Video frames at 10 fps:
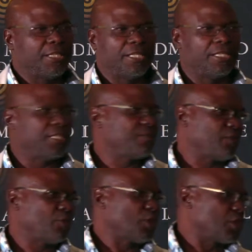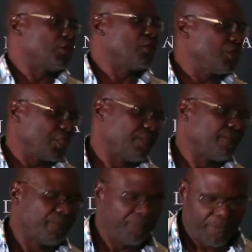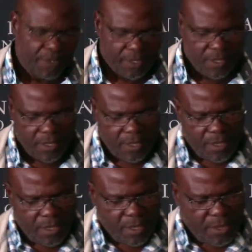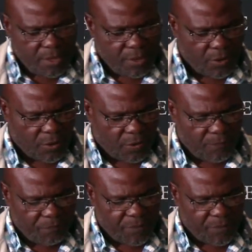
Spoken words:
and dispute resolution. So